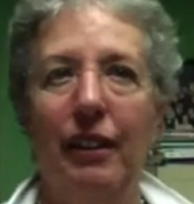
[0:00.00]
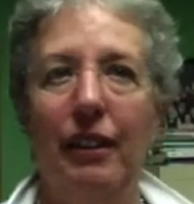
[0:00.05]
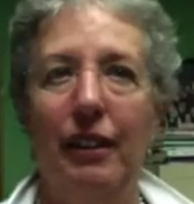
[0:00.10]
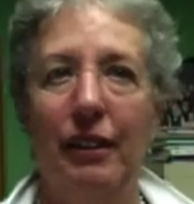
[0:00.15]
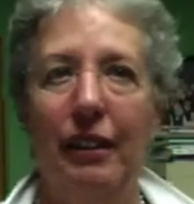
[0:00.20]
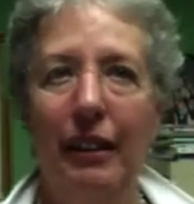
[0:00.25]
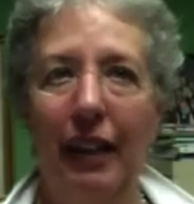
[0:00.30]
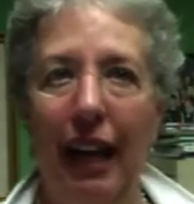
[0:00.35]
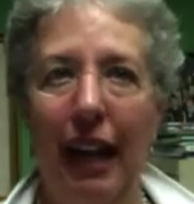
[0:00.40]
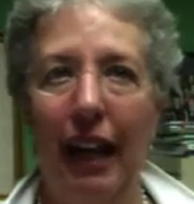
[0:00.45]

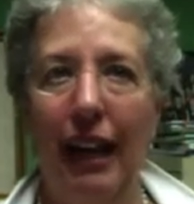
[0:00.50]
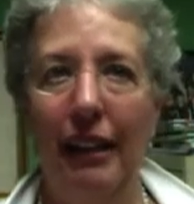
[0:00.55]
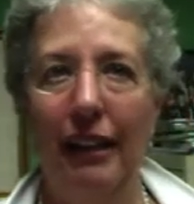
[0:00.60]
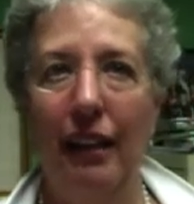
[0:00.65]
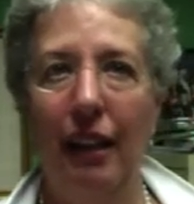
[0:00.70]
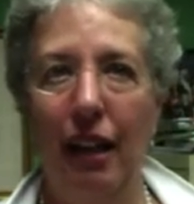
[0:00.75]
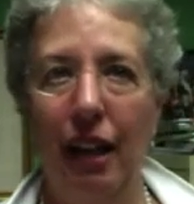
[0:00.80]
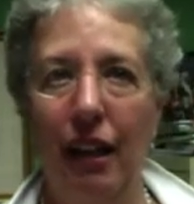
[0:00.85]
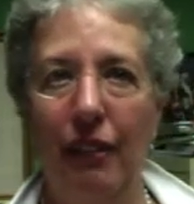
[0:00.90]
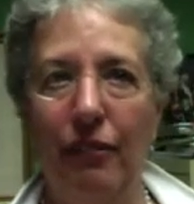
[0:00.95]
that
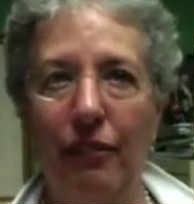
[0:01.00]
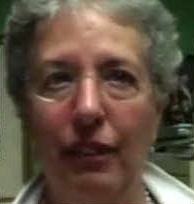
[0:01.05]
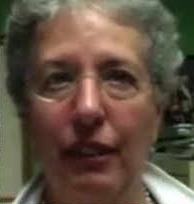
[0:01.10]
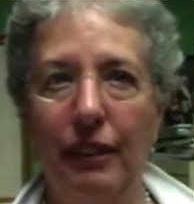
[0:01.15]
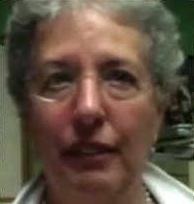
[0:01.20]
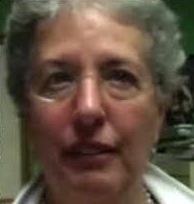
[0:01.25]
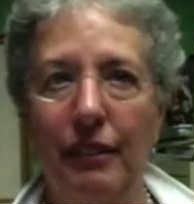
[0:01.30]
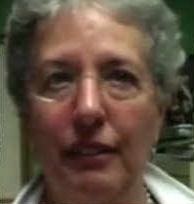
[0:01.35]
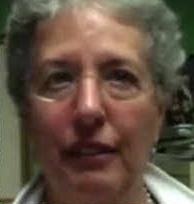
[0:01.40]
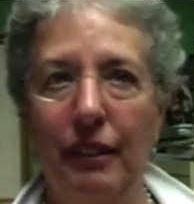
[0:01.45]

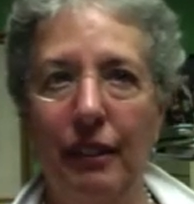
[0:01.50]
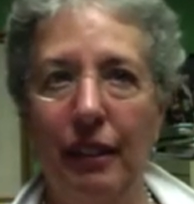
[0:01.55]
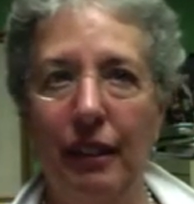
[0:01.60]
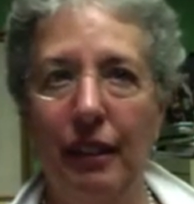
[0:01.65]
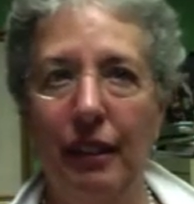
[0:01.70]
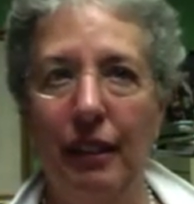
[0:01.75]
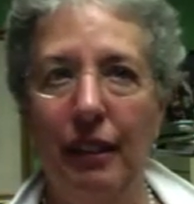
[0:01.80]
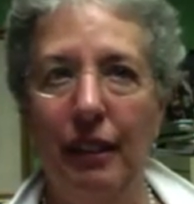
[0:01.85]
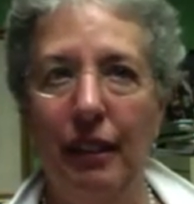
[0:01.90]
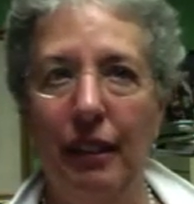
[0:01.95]
office.
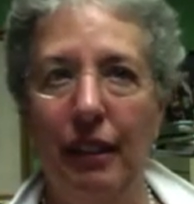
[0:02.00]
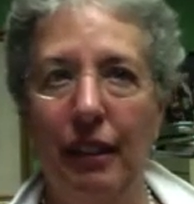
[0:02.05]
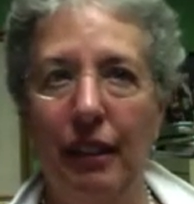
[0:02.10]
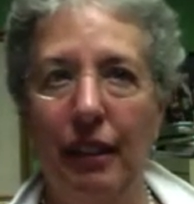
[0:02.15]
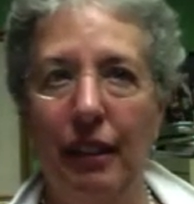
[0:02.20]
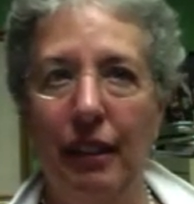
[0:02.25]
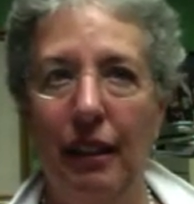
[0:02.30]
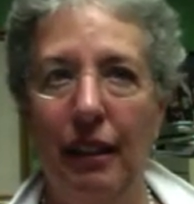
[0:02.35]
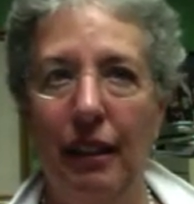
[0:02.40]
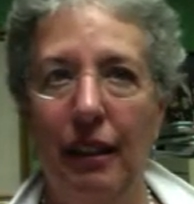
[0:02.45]

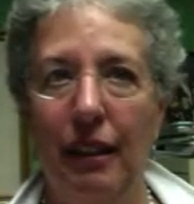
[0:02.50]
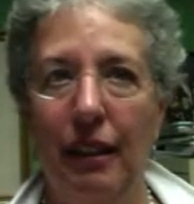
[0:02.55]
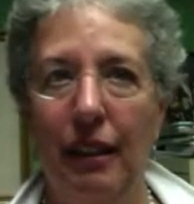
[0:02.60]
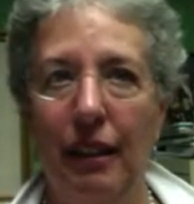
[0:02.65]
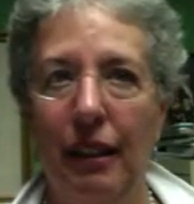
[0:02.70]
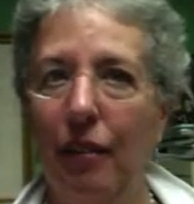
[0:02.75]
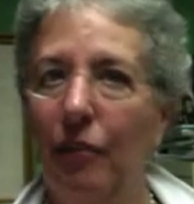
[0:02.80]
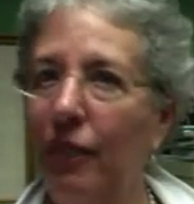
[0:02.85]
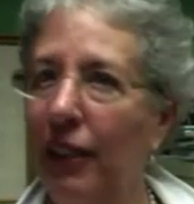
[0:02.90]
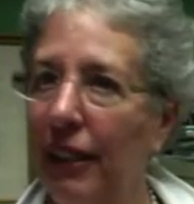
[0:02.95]

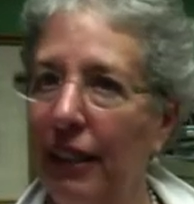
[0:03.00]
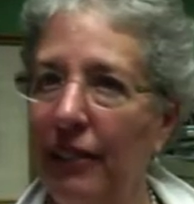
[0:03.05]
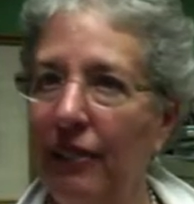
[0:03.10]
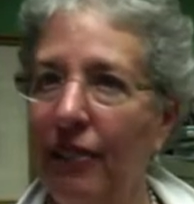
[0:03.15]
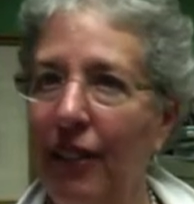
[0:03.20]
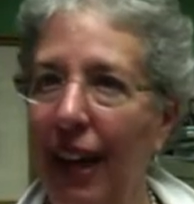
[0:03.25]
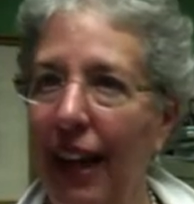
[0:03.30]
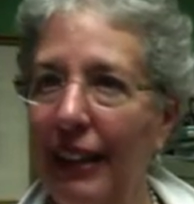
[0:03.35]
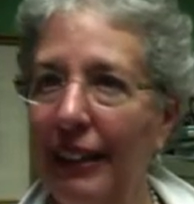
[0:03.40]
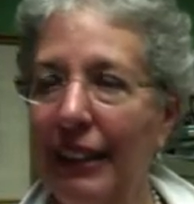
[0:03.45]
But in
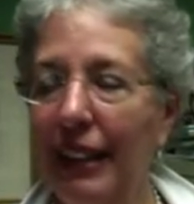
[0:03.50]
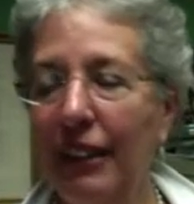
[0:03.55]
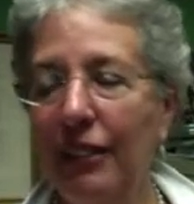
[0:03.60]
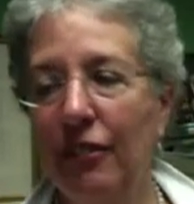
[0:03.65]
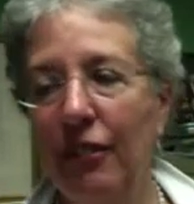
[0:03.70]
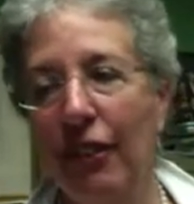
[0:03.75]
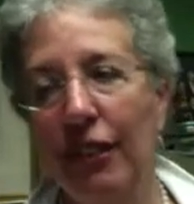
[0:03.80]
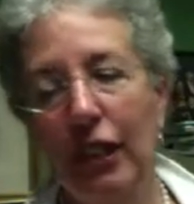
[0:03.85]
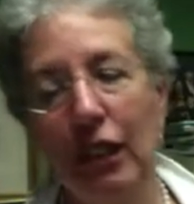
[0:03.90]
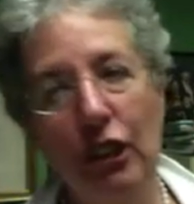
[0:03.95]
fact, it's
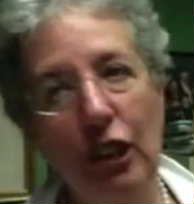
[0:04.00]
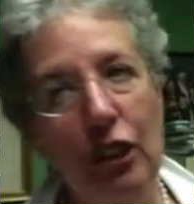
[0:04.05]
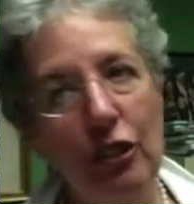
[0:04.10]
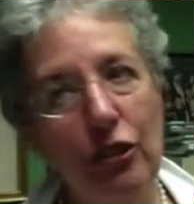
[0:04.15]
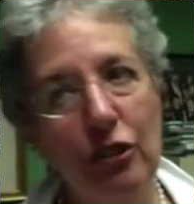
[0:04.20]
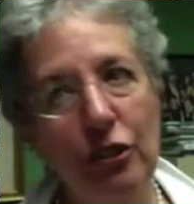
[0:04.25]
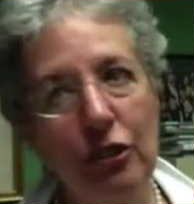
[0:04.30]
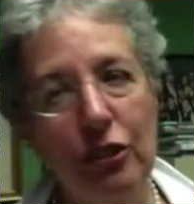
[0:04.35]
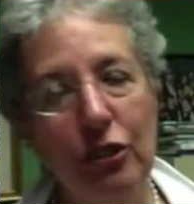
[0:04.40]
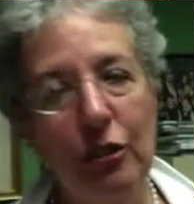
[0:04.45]
very
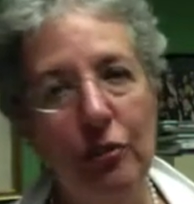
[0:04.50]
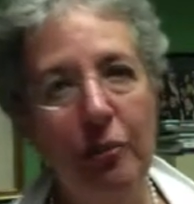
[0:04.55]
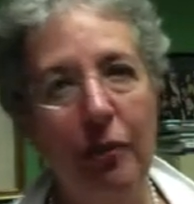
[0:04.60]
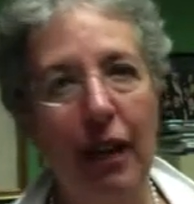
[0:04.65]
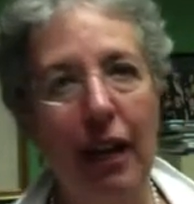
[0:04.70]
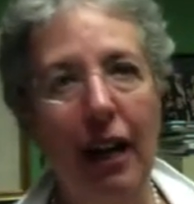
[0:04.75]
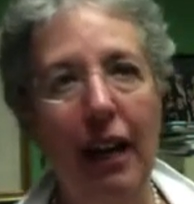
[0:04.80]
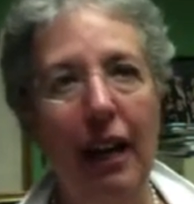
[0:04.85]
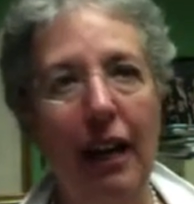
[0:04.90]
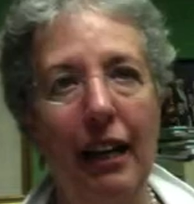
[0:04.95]
close to
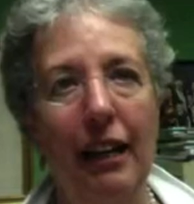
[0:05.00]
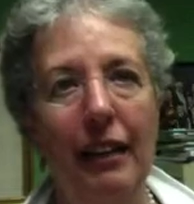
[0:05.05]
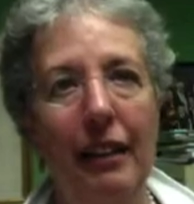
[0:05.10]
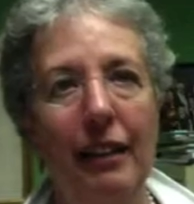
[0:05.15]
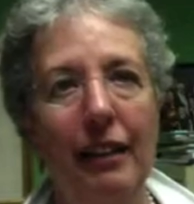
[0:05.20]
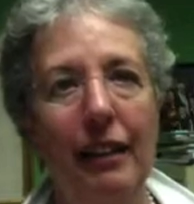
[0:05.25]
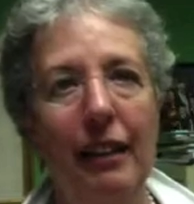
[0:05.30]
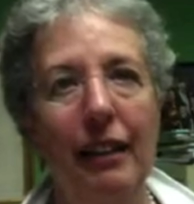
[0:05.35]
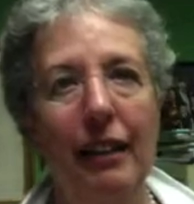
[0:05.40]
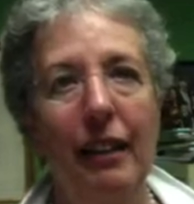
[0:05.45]
my
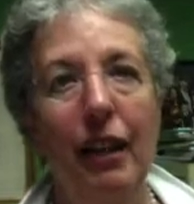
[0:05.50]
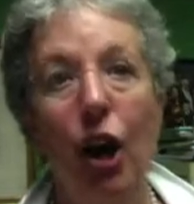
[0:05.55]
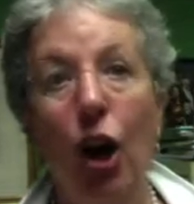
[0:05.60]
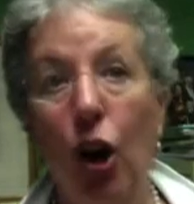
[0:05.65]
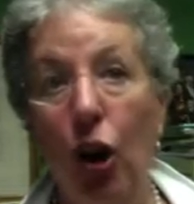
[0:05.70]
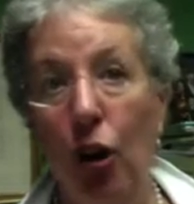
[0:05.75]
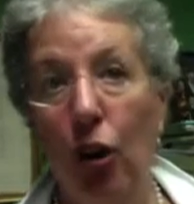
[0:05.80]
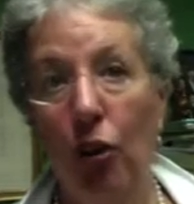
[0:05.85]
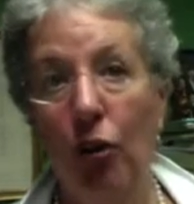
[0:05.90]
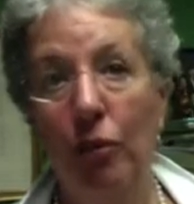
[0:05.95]

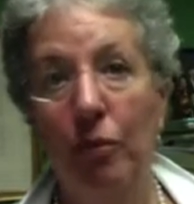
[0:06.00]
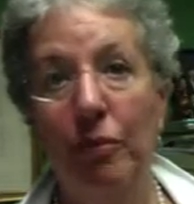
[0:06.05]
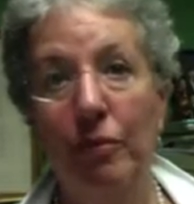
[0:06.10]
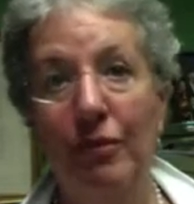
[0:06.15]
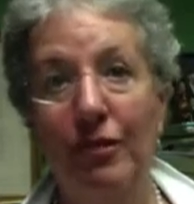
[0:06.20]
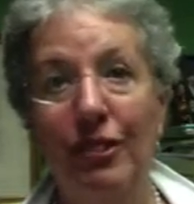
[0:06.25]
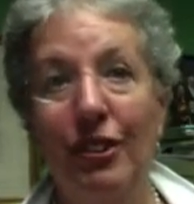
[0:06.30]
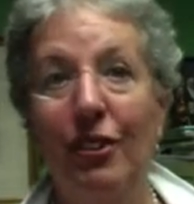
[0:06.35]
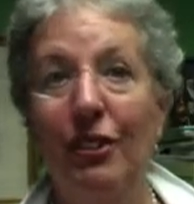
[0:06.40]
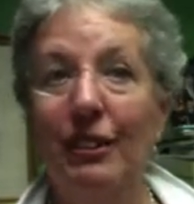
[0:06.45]
home,
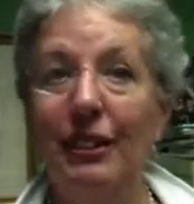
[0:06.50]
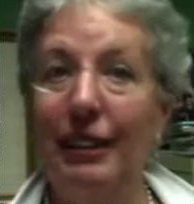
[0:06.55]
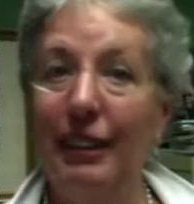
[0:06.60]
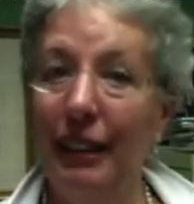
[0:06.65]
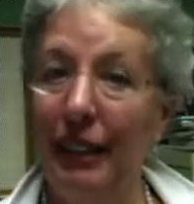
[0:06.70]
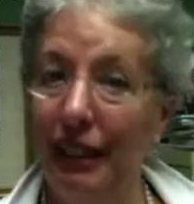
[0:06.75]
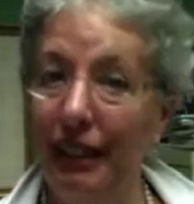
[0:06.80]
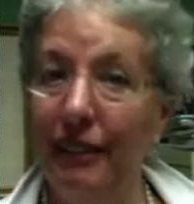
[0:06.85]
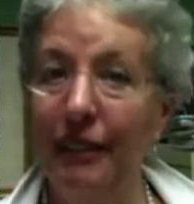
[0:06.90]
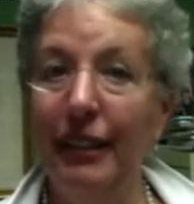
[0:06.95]
so it's an
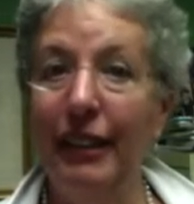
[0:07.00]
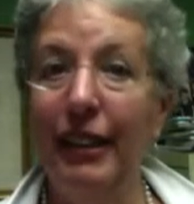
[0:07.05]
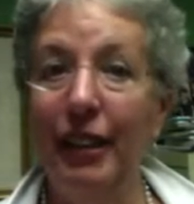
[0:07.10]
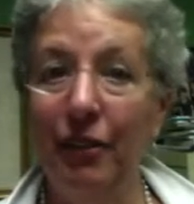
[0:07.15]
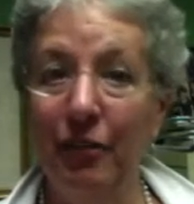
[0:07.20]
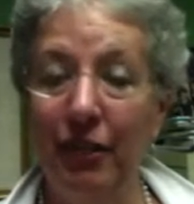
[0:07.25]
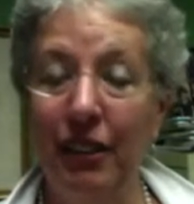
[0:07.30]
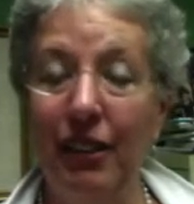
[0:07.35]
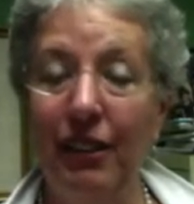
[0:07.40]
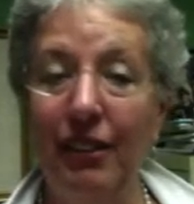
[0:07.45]
easy
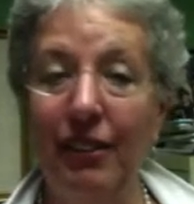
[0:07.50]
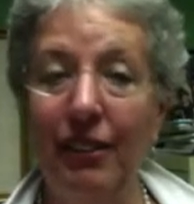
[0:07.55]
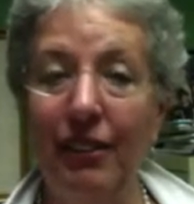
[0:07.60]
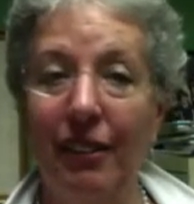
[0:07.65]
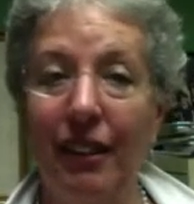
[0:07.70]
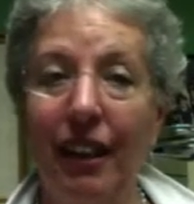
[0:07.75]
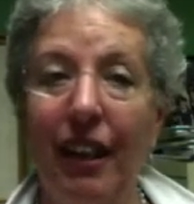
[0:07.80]
commute.